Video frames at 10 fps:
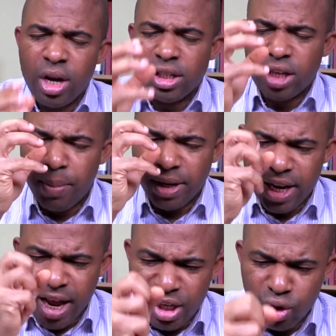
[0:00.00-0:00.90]
sharper than
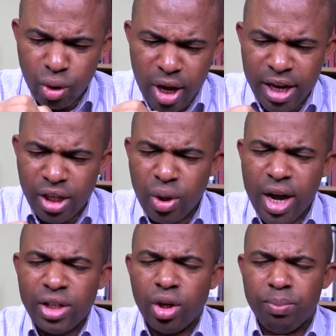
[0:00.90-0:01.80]
any, any
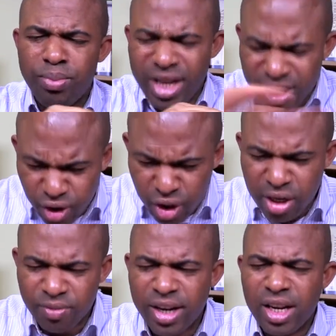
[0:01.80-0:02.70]
two-edged sword, piercing to the
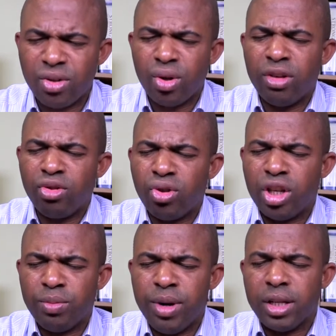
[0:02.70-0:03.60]
dividing and son our
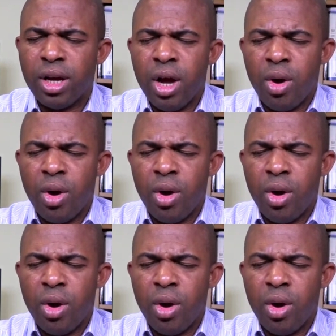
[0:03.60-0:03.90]
spirits.